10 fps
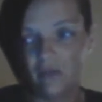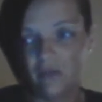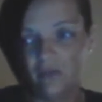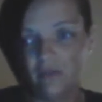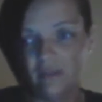
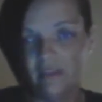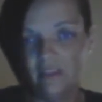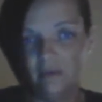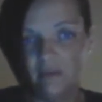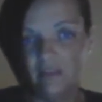who are
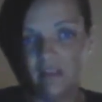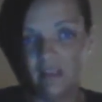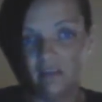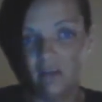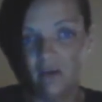currently
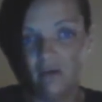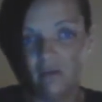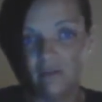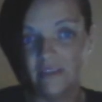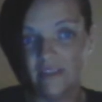doing a
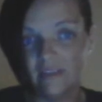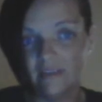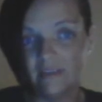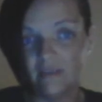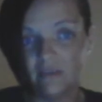long
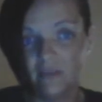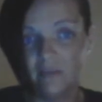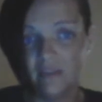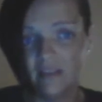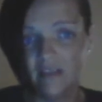sentence
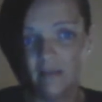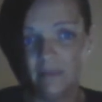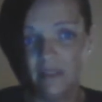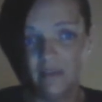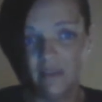or doing
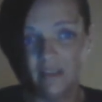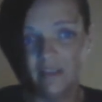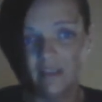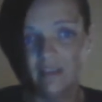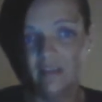time
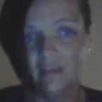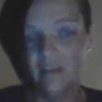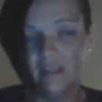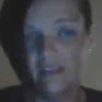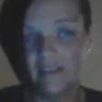period
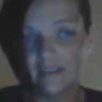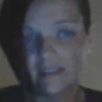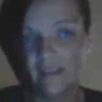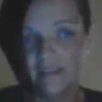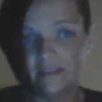
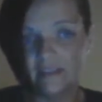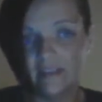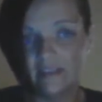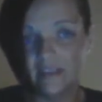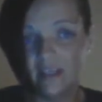in
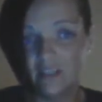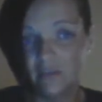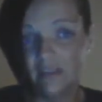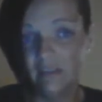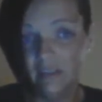states that it's
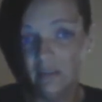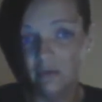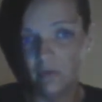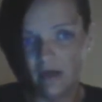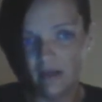actually
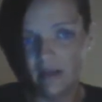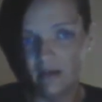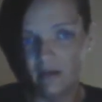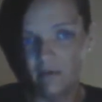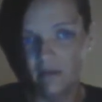legal
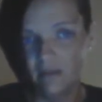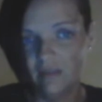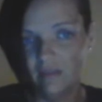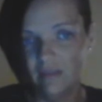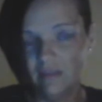right now.
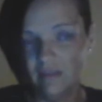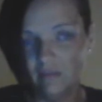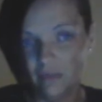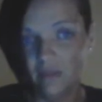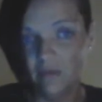
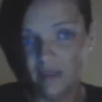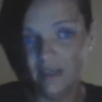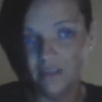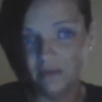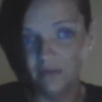
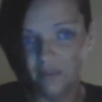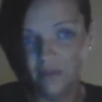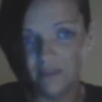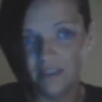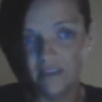
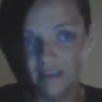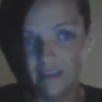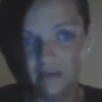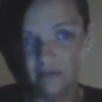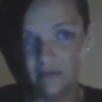Recreational use
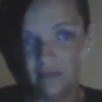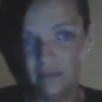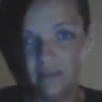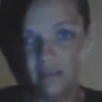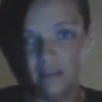is
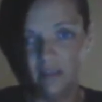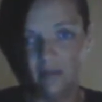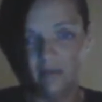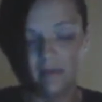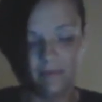legal,
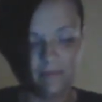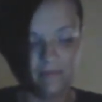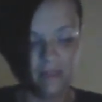you know.